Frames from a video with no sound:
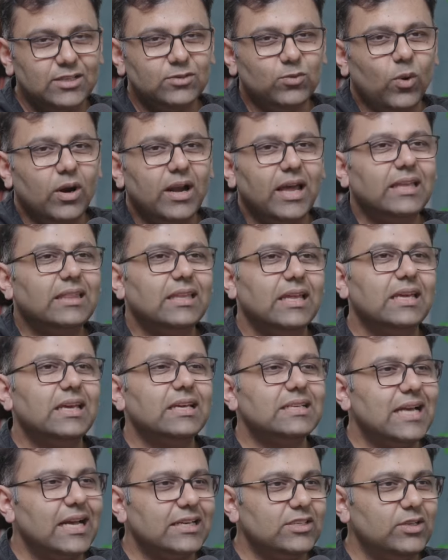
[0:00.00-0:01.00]
is what I think
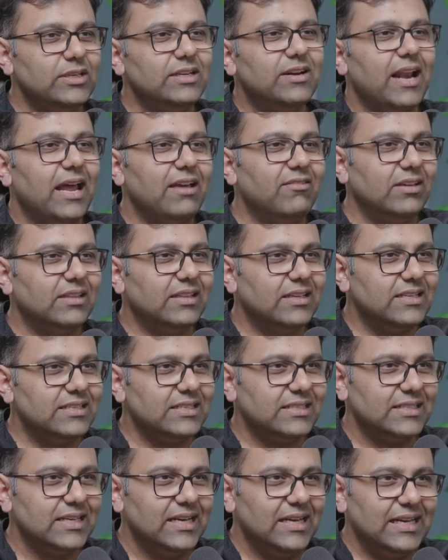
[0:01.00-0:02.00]
is actually driving
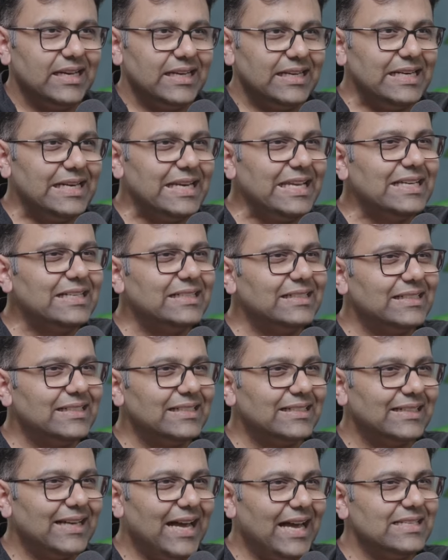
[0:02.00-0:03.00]
this near
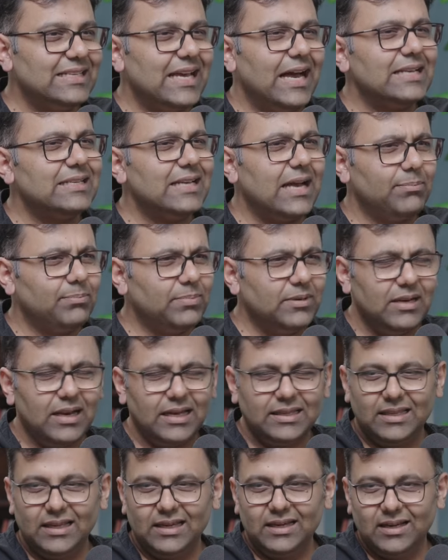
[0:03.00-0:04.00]
as as Apple.
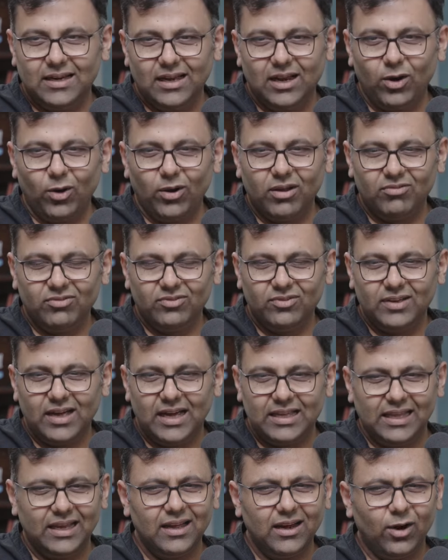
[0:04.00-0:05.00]
I think a lot of
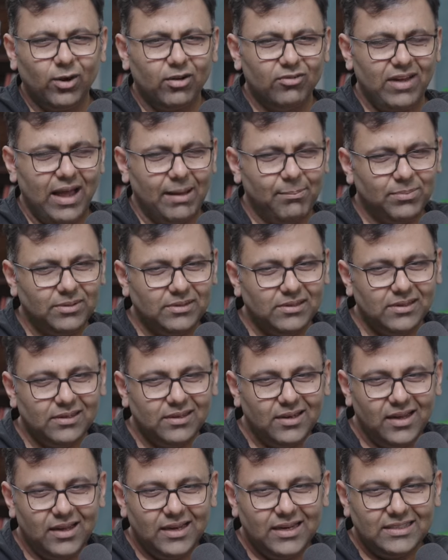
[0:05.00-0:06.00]
I think a lot of
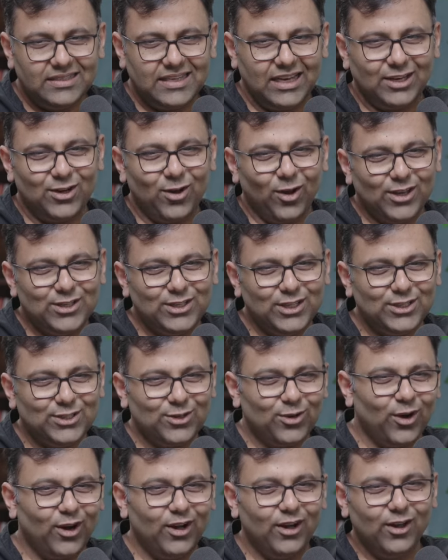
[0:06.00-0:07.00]
Apple technology is
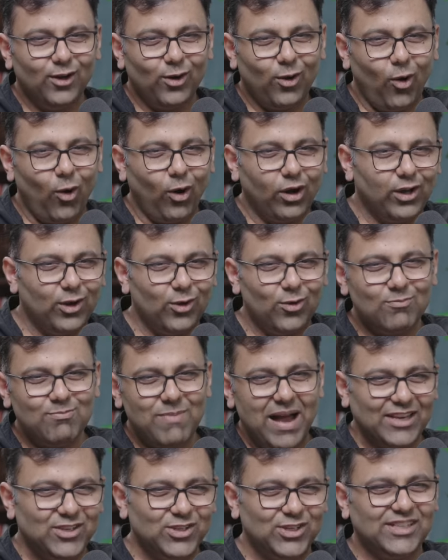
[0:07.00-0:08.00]
called auto
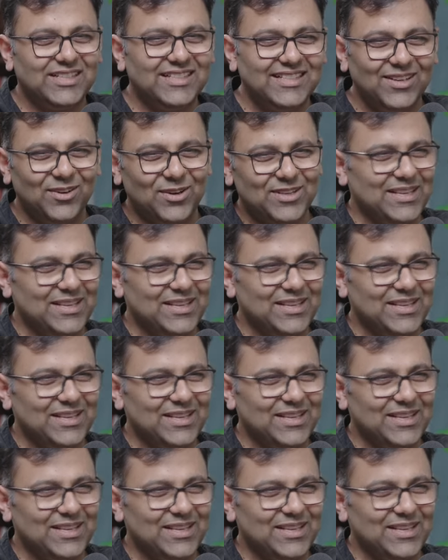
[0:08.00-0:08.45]
magical or